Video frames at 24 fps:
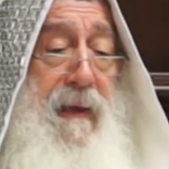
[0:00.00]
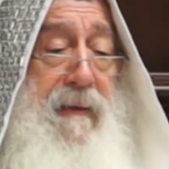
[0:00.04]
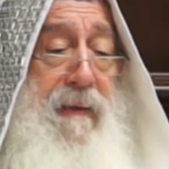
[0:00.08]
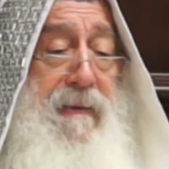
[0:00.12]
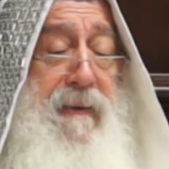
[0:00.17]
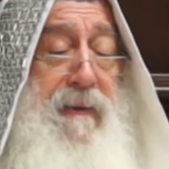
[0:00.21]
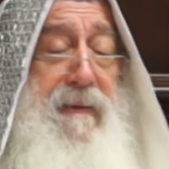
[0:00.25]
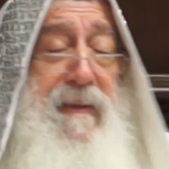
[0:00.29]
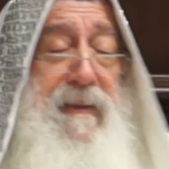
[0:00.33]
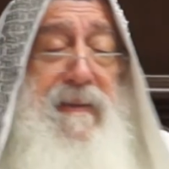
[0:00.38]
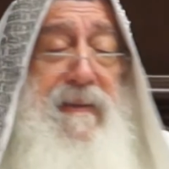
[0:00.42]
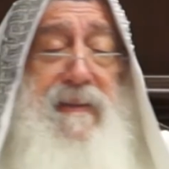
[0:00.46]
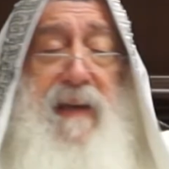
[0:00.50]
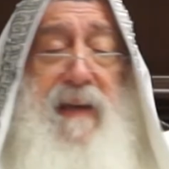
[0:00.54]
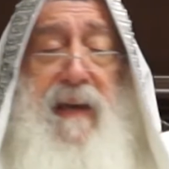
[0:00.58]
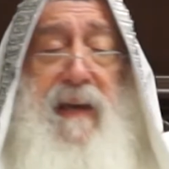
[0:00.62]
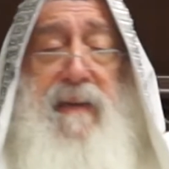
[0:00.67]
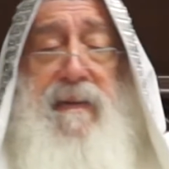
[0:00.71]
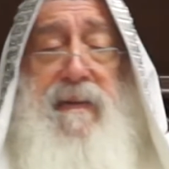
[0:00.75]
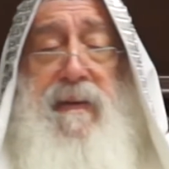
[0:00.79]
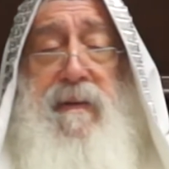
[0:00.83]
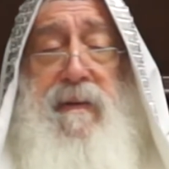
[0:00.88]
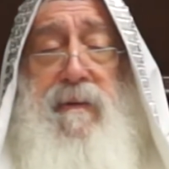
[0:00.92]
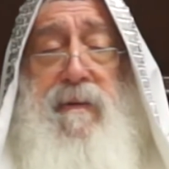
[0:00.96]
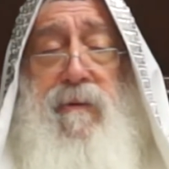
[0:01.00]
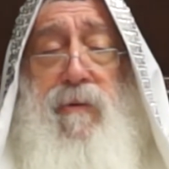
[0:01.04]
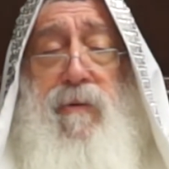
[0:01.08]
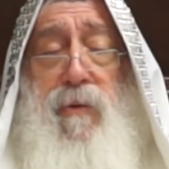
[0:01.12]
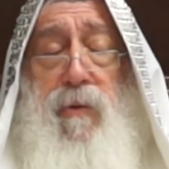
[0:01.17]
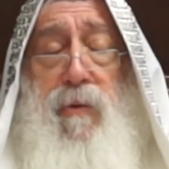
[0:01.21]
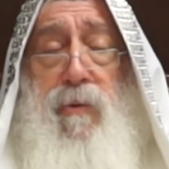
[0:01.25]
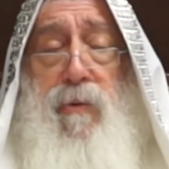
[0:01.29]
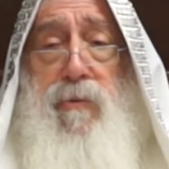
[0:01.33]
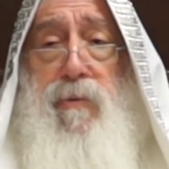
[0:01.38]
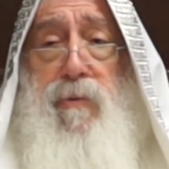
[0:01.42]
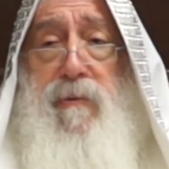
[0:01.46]
they decided to
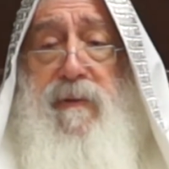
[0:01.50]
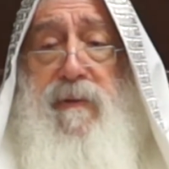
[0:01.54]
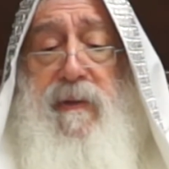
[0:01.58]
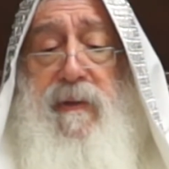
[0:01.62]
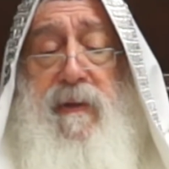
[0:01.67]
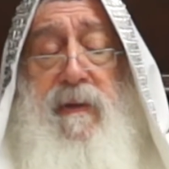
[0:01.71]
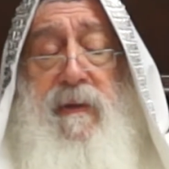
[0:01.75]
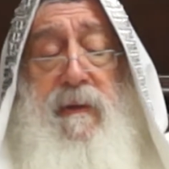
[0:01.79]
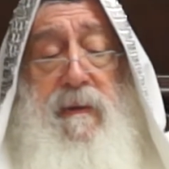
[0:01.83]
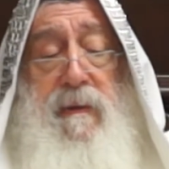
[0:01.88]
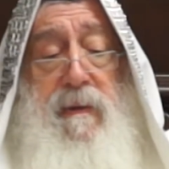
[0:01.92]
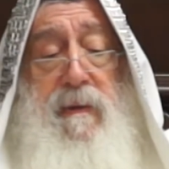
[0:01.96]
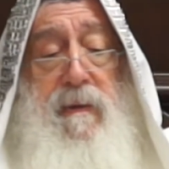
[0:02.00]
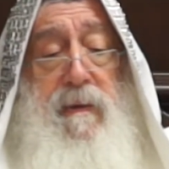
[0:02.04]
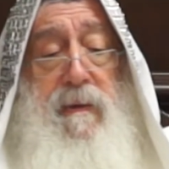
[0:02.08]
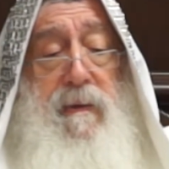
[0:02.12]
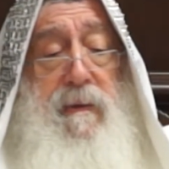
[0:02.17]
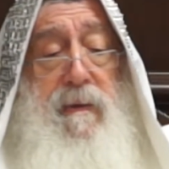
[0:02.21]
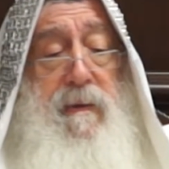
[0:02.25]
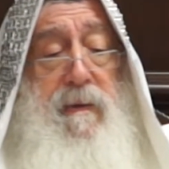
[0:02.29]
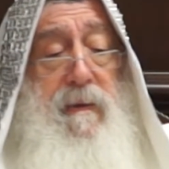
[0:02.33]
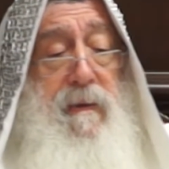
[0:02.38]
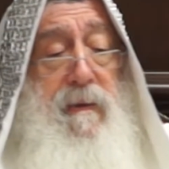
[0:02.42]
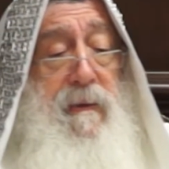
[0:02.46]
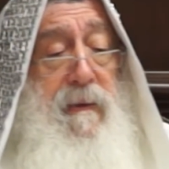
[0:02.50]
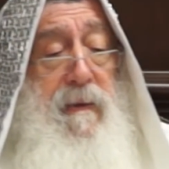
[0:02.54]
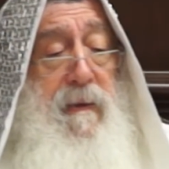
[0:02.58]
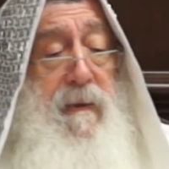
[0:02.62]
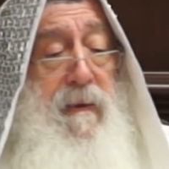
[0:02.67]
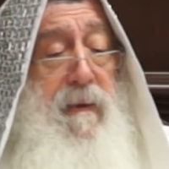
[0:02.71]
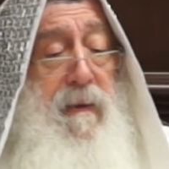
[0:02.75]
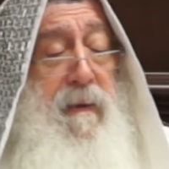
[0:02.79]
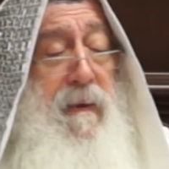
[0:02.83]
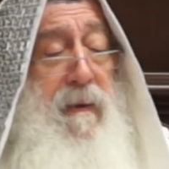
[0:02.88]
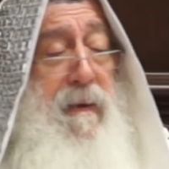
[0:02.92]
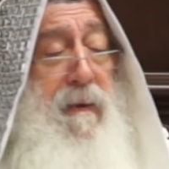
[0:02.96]
go to see
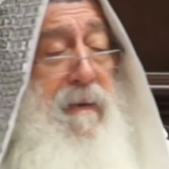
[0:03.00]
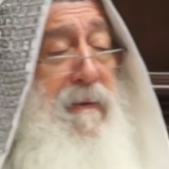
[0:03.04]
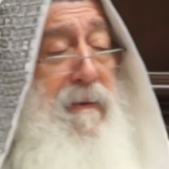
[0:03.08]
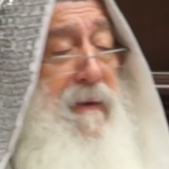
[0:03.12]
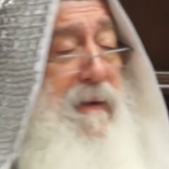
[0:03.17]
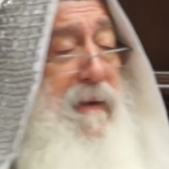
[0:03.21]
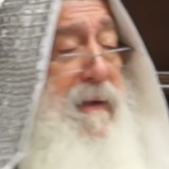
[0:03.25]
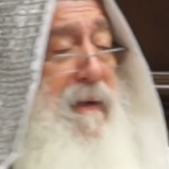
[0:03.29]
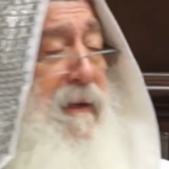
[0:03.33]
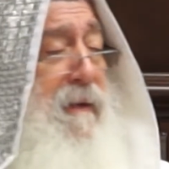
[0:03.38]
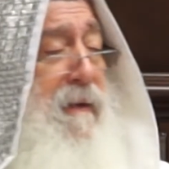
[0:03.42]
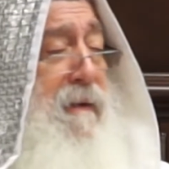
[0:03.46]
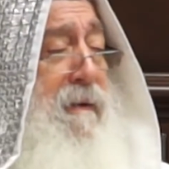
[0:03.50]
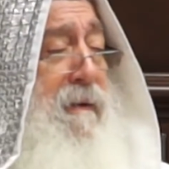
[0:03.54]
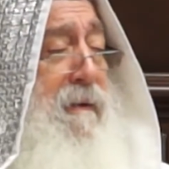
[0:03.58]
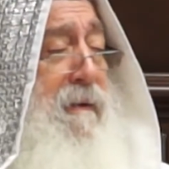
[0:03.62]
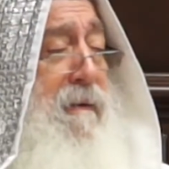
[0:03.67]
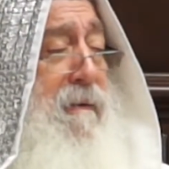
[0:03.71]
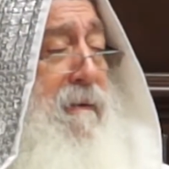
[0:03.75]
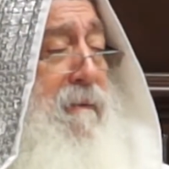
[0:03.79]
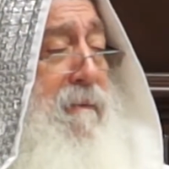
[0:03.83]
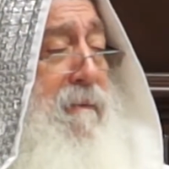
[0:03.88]
the king